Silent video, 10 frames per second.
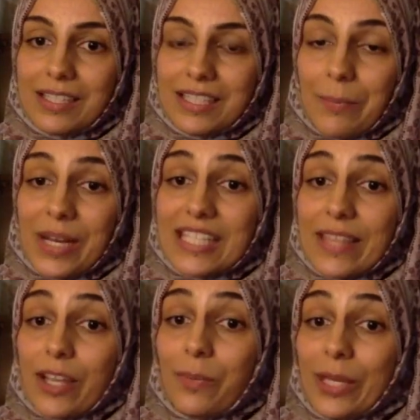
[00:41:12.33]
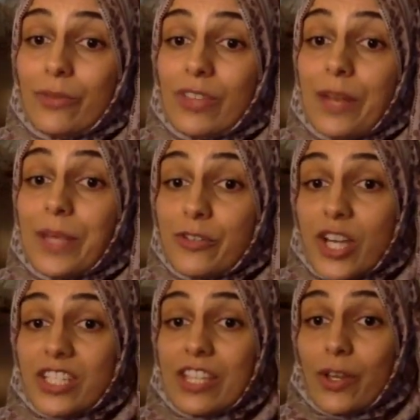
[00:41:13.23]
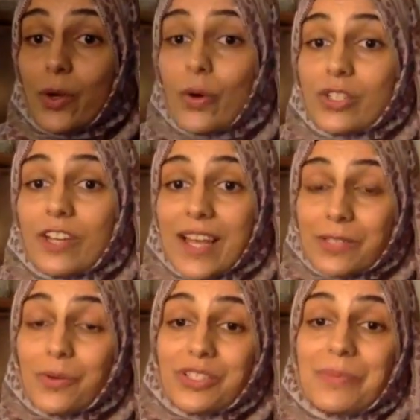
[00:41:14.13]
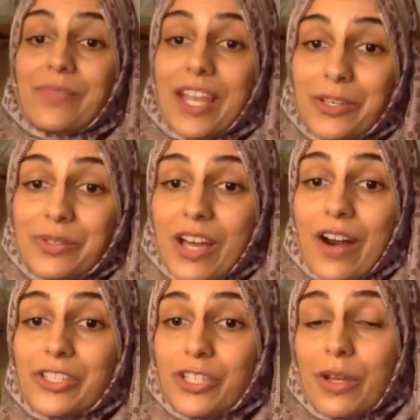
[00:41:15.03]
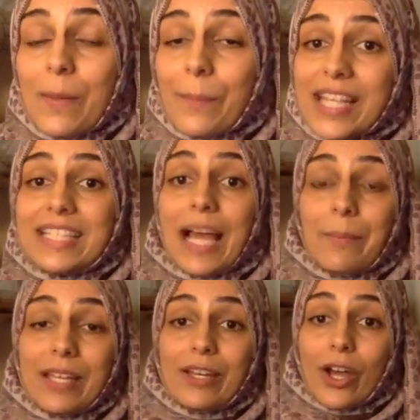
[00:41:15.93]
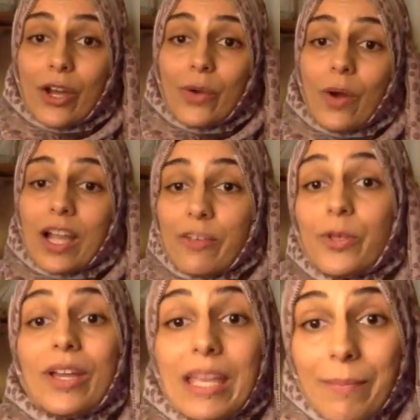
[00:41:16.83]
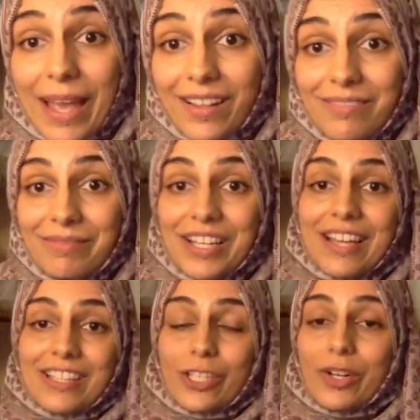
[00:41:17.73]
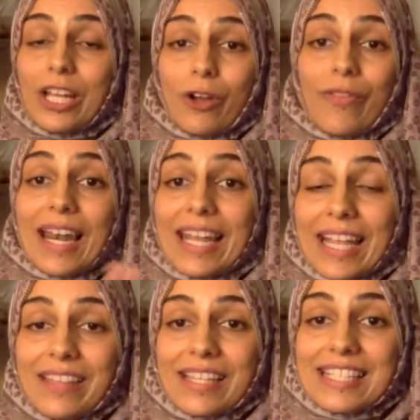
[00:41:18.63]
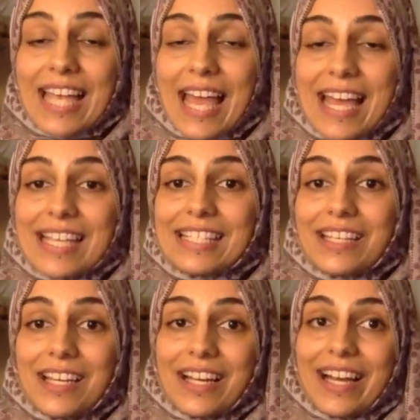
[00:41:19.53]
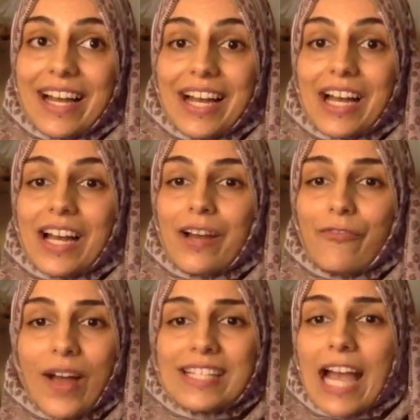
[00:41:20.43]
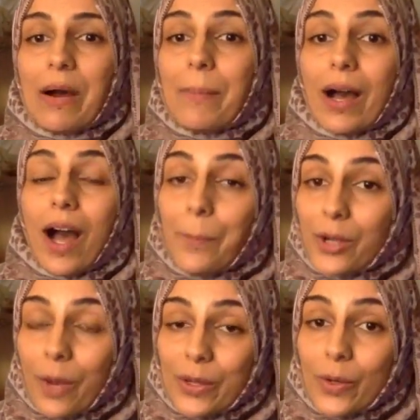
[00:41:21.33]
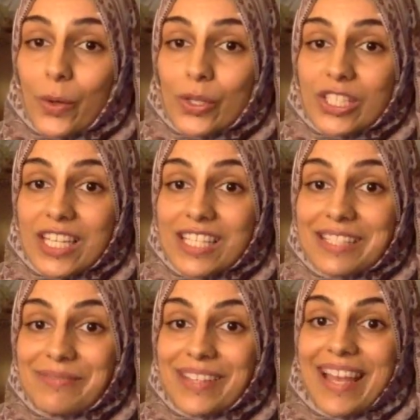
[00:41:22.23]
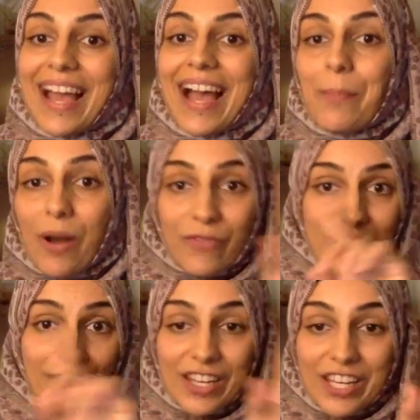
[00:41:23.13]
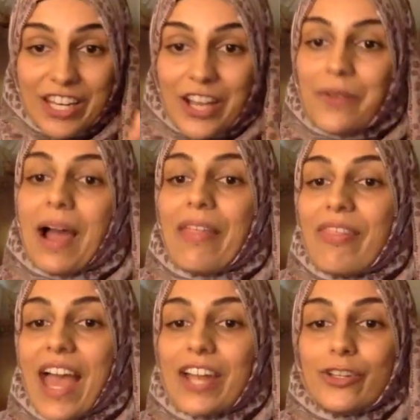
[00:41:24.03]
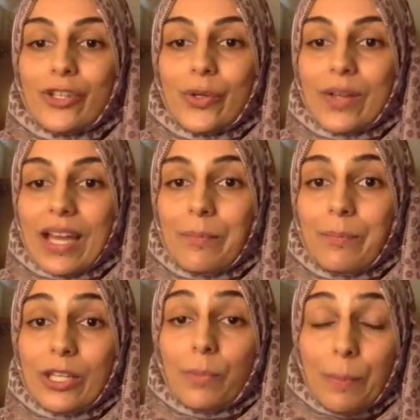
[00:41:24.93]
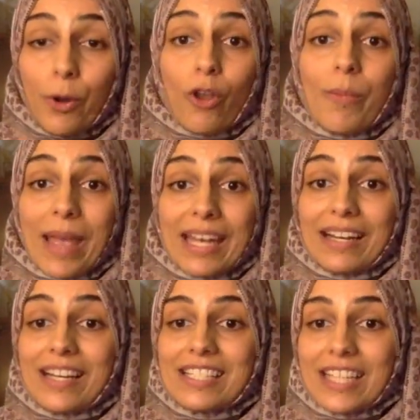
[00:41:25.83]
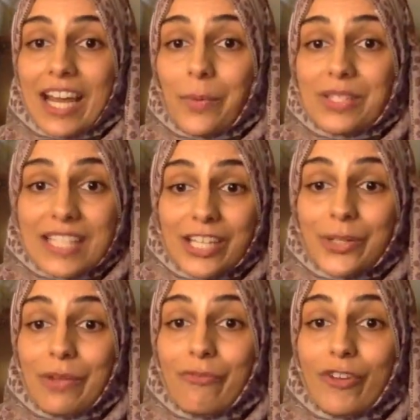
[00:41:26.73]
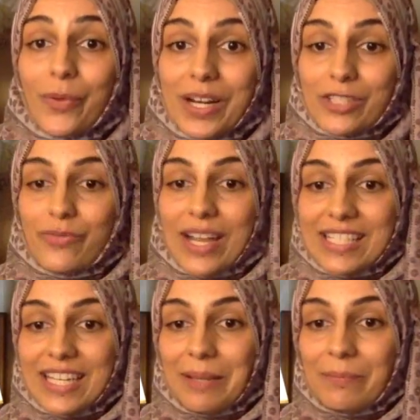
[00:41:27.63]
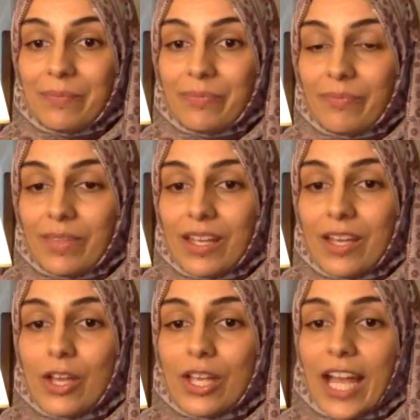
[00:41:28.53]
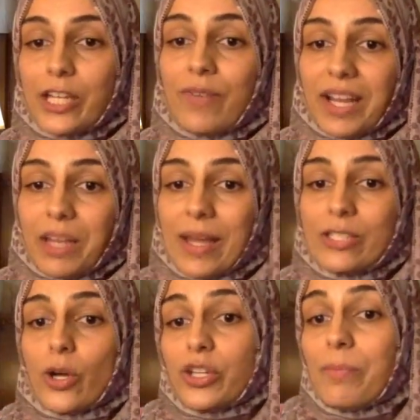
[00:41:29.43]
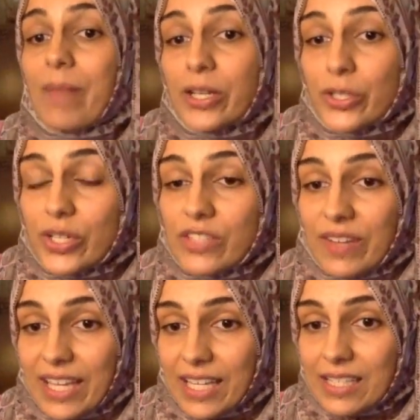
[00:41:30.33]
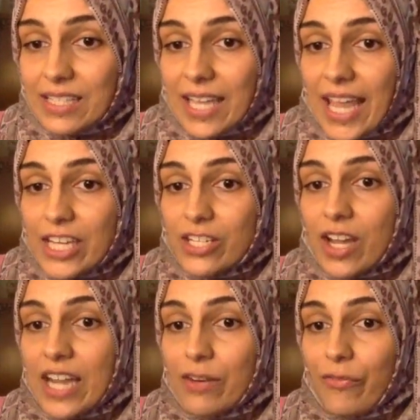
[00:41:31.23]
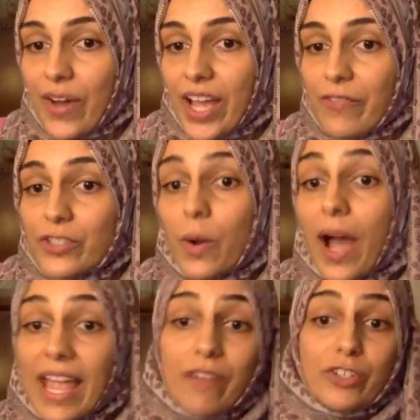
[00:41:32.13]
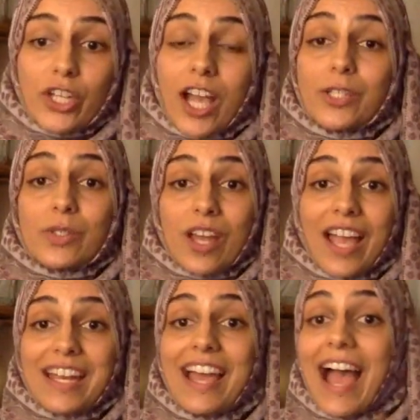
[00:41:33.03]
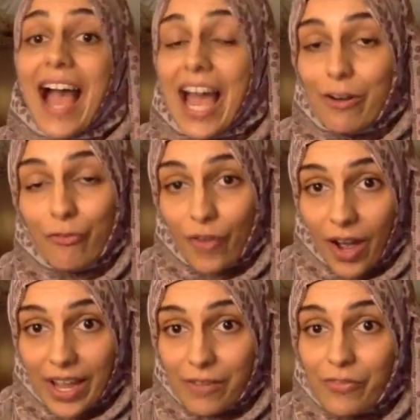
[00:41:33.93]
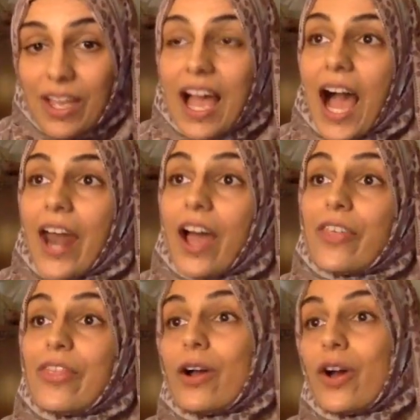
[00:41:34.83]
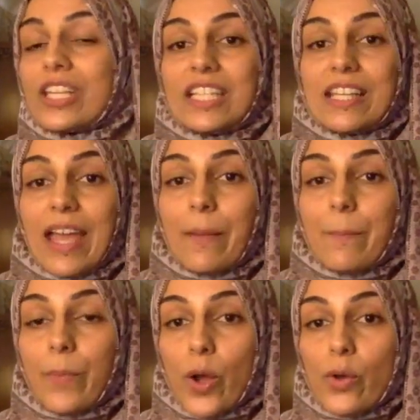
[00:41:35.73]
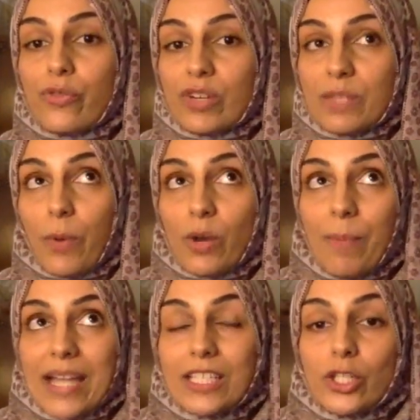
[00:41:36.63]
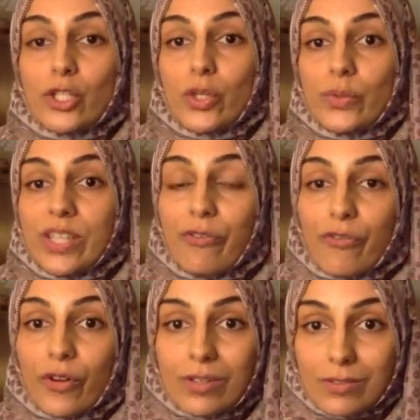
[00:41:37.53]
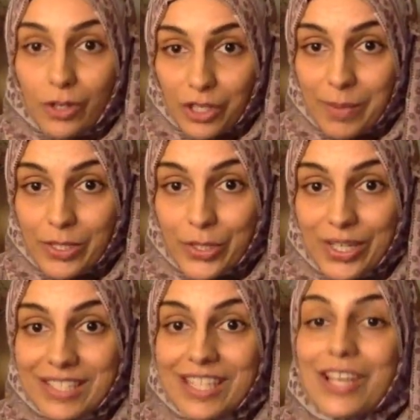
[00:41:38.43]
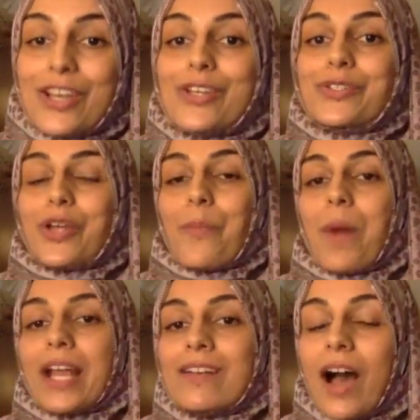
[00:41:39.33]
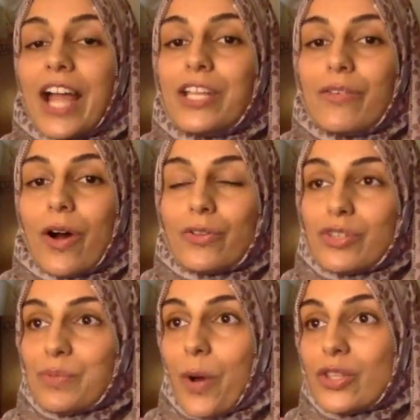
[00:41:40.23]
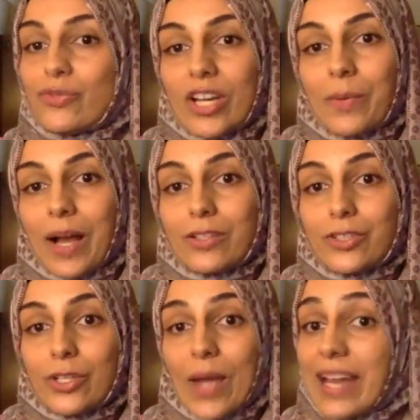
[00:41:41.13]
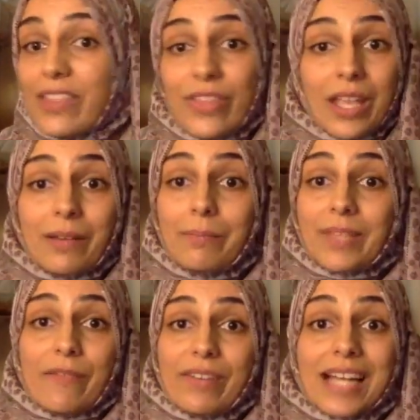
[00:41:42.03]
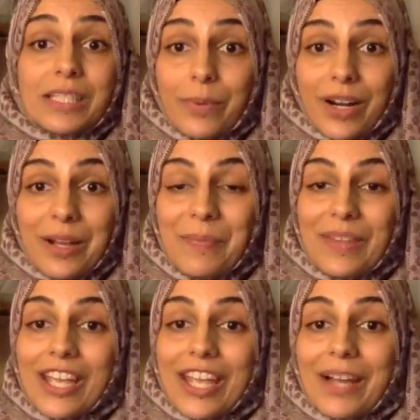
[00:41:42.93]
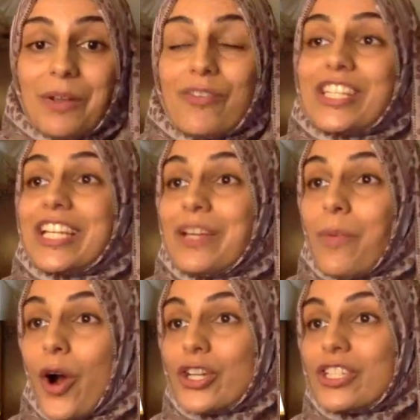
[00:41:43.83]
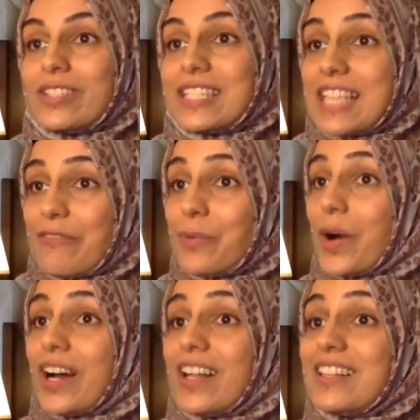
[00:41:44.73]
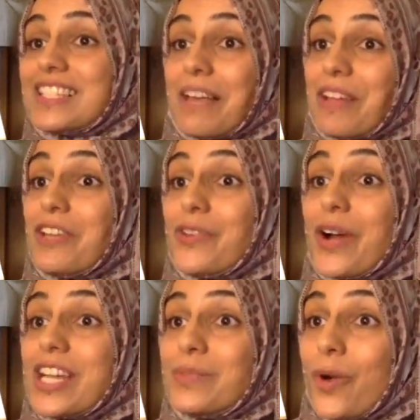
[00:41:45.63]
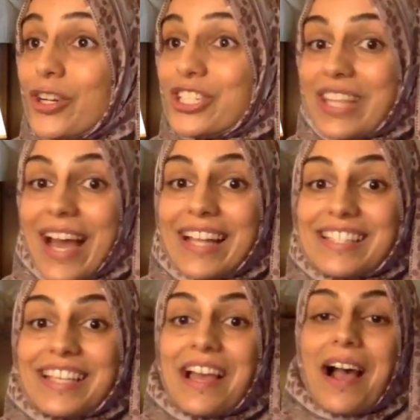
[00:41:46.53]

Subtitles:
Somebody said they'd be interested in the course. Oh, that's awesome. Thank you, Zara. So please let me know. Give me your email. So click on that link that says find out about upcoming courses above this video, and then you'll be put on the mailing list, and I will send you info when it's ready. Can you recommend documentaries for kids aged 9 and 5? So I have a child who's 9 and 5, and I think honestly they both respond better to different documentaries. So my 9-year-old responds really well to anything David Attenborough. We recently watched The 7 Worlds. Have any of you guys watched that?